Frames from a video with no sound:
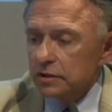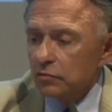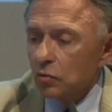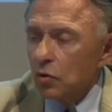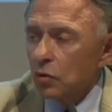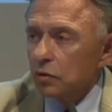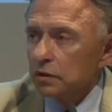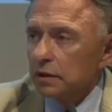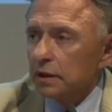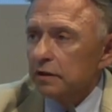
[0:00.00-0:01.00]
the
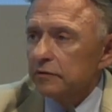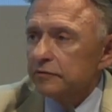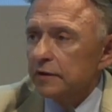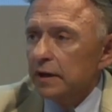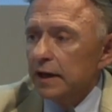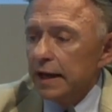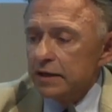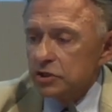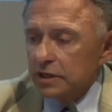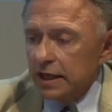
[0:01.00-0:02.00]
role of
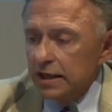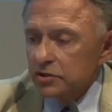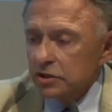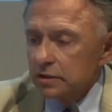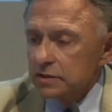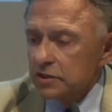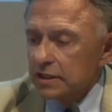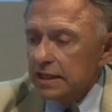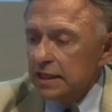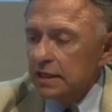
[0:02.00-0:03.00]
education as a
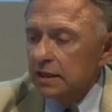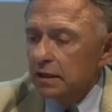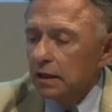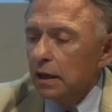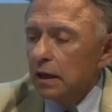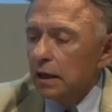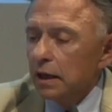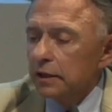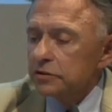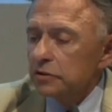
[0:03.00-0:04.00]
key
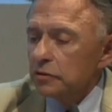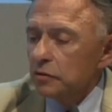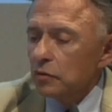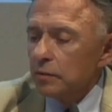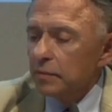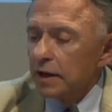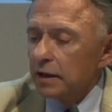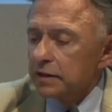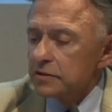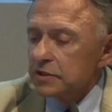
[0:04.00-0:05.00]
uh, to
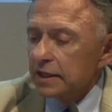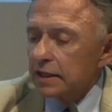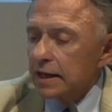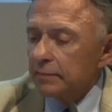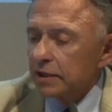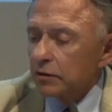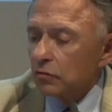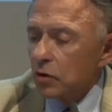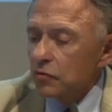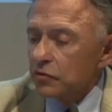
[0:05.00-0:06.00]
America's economic
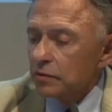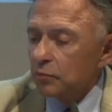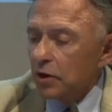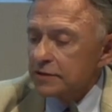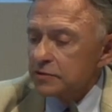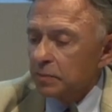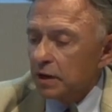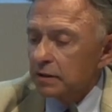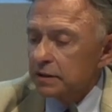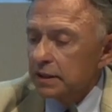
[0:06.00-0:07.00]
growth and
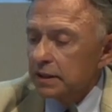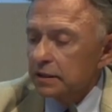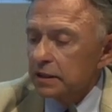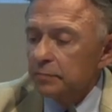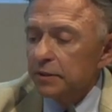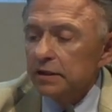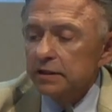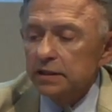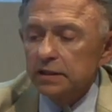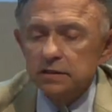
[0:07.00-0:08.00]
prosperity and the
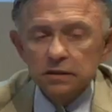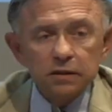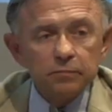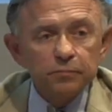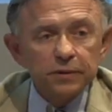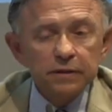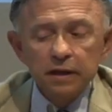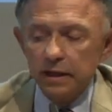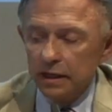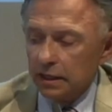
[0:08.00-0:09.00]
ability to comp
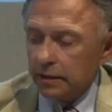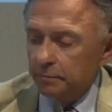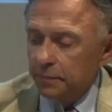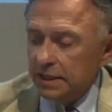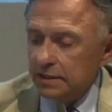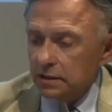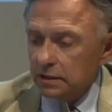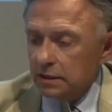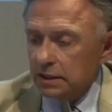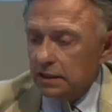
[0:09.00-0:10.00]
compete
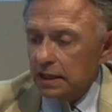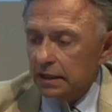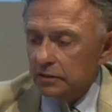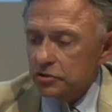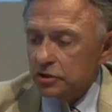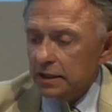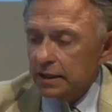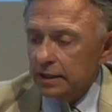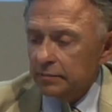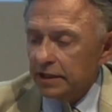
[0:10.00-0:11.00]
in the knowledge
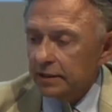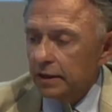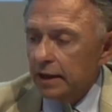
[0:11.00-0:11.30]
economy.